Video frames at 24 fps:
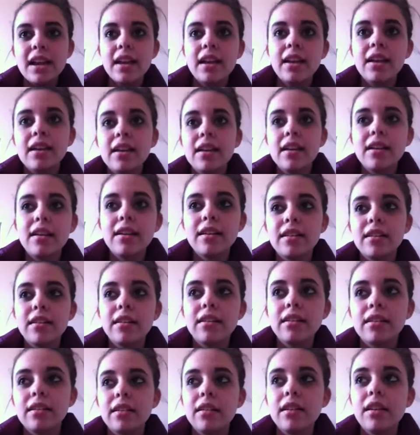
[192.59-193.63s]

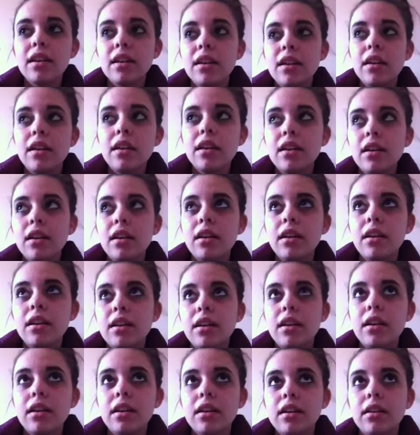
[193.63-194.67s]
And,
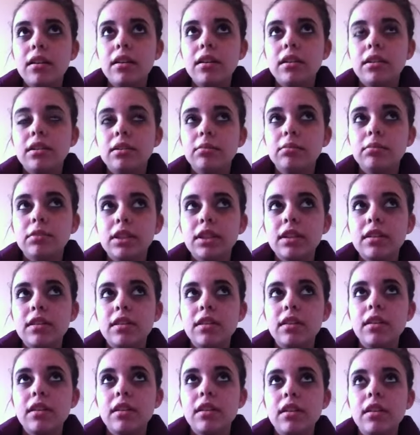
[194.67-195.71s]
um, let's
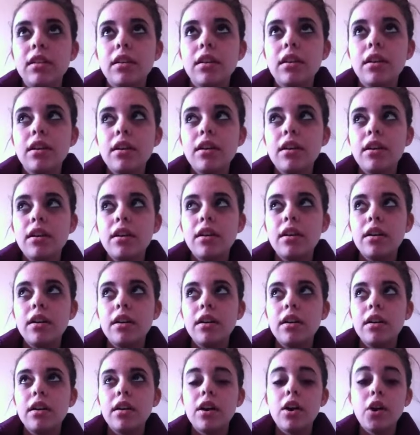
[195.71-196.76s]
see.
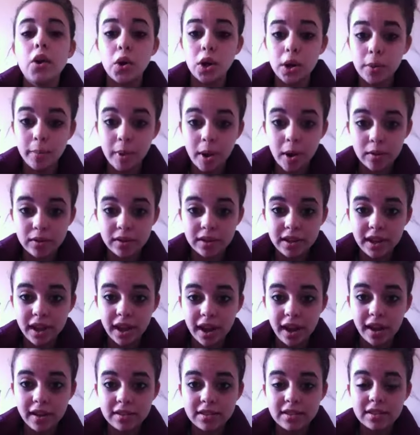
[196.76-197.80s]
Oh, about the
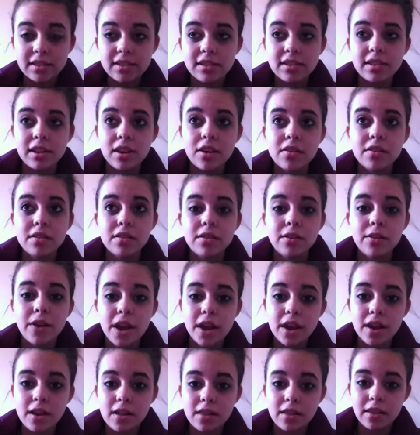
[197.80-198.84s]
cats in South
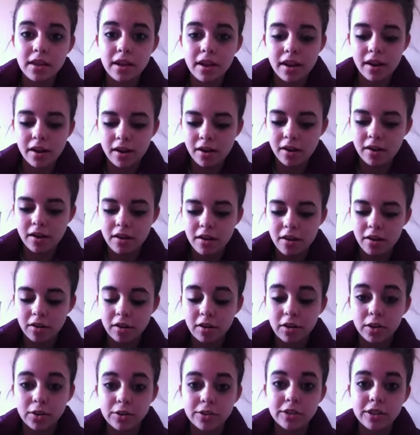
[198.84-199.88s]
Korea that are
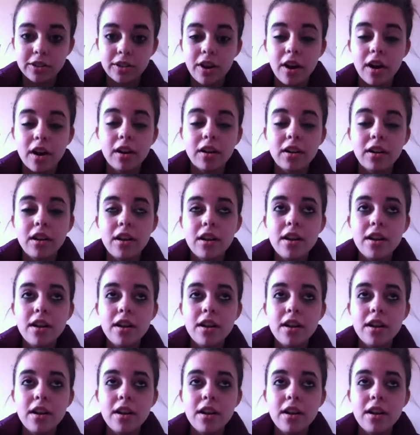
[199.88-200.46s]
glow in the dark.